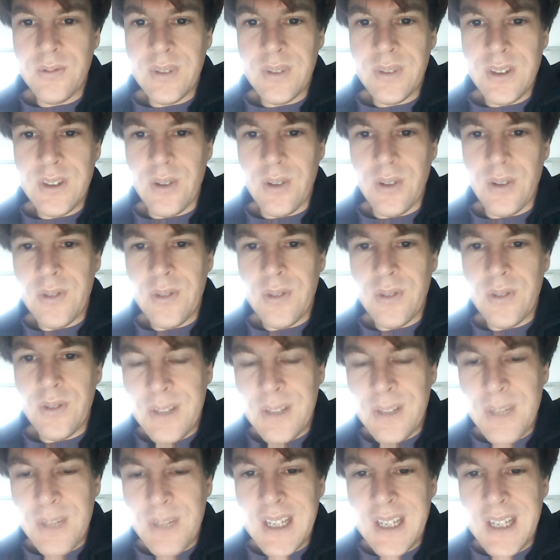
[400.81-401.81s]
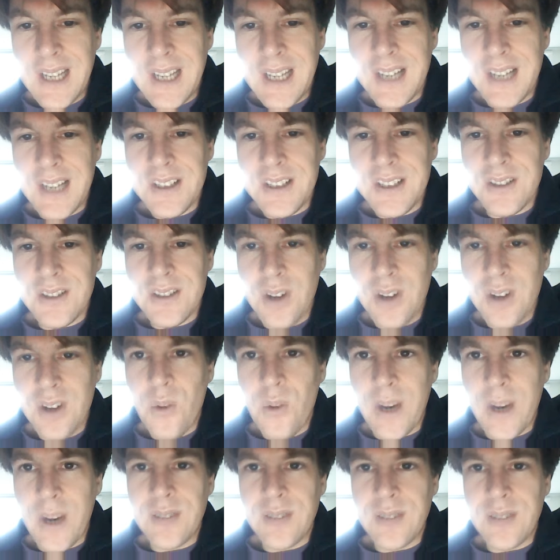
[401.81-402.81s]
So being nice is no
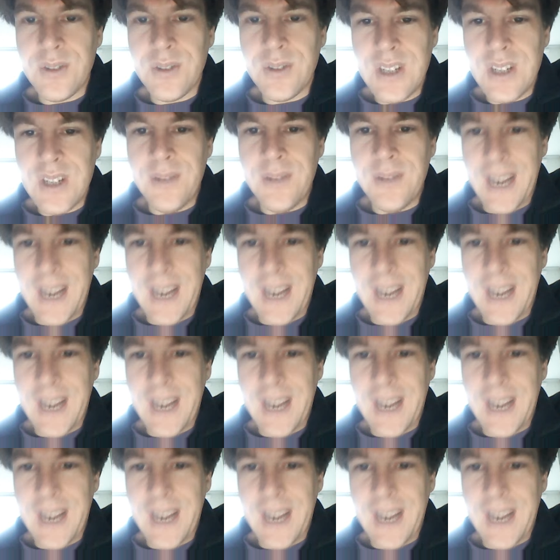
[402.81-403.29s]
way to achieve